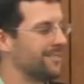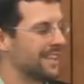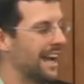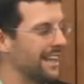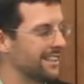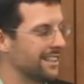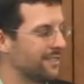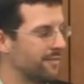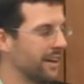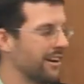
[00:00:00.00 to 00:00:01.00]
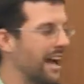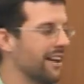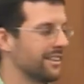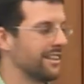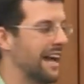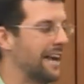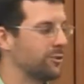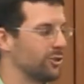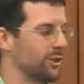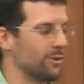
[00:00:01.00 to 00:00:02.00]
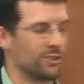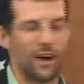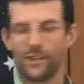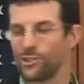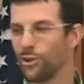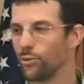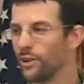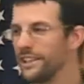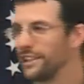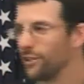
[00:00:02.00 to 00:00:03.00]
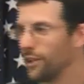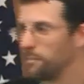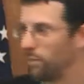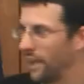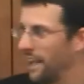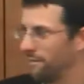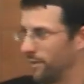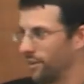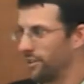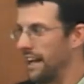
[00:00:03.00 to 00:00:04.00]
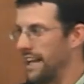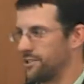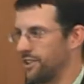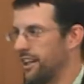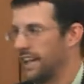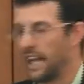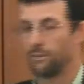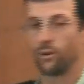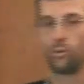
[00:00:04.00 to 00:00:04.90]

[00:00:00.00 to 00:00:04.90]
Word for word: scientists figured out that nitrogen was also a really good plant fertilizer. And when